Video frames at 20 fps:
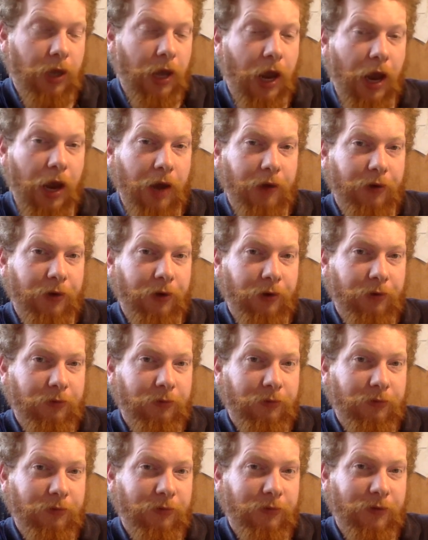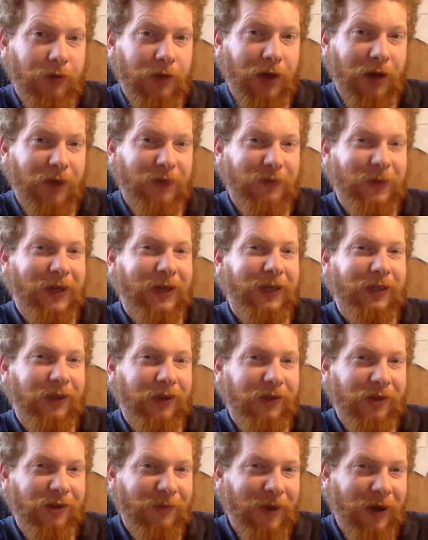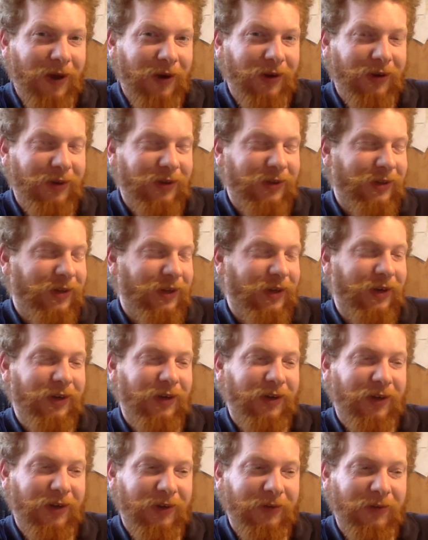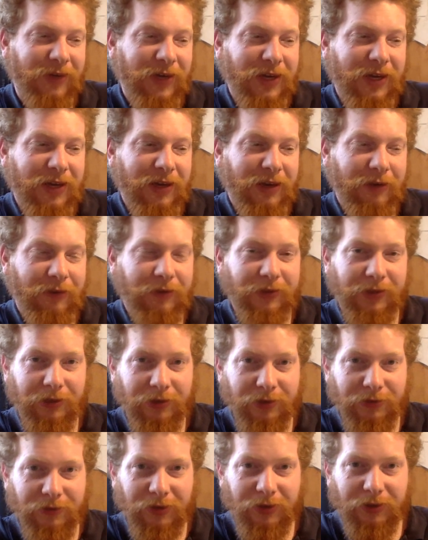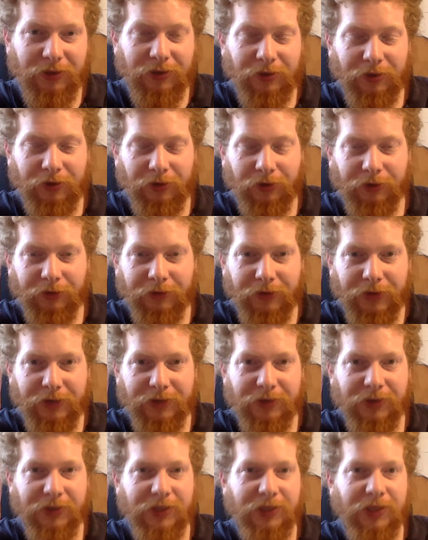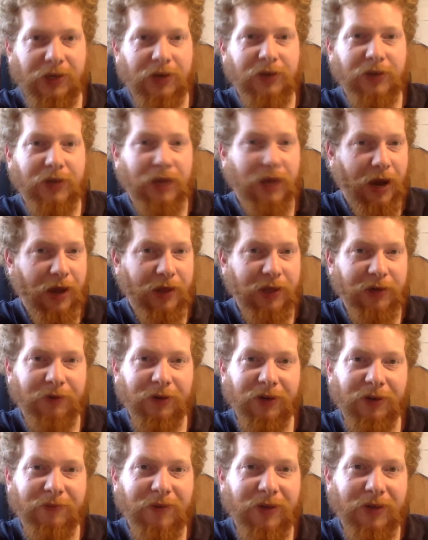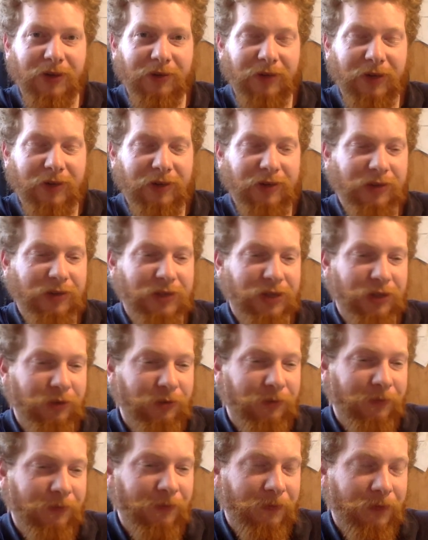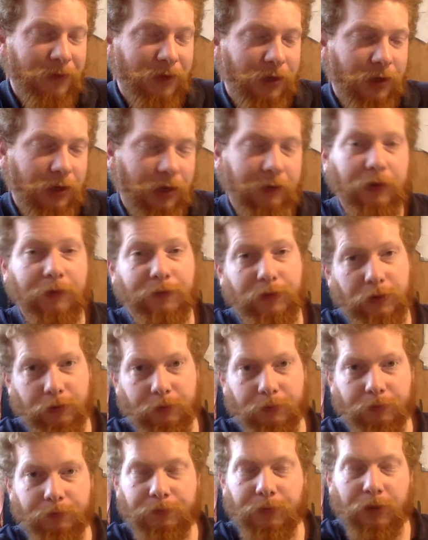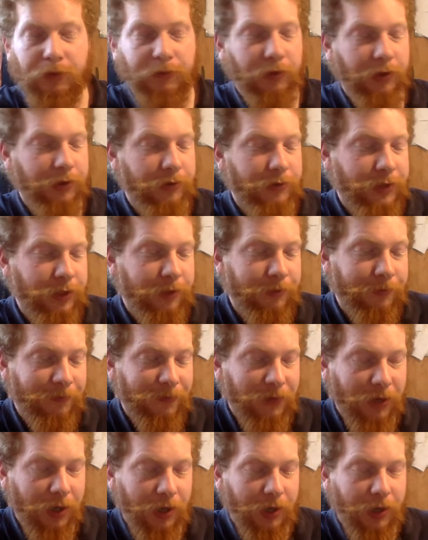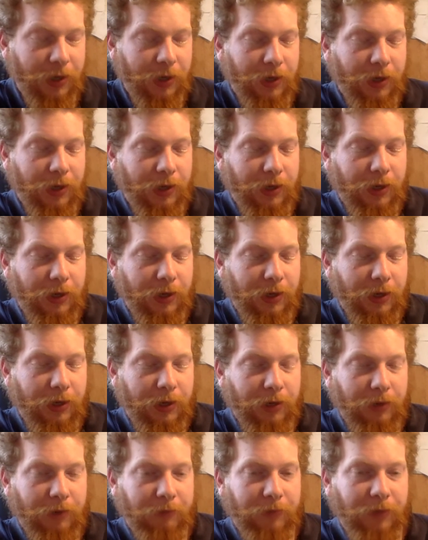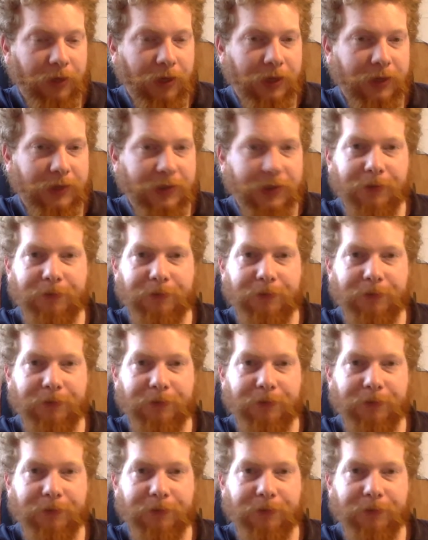I don't know. I've speculated about it, and if you haven't seen the earlier videos in this series, I highly recommend, and you do, if you're interested. But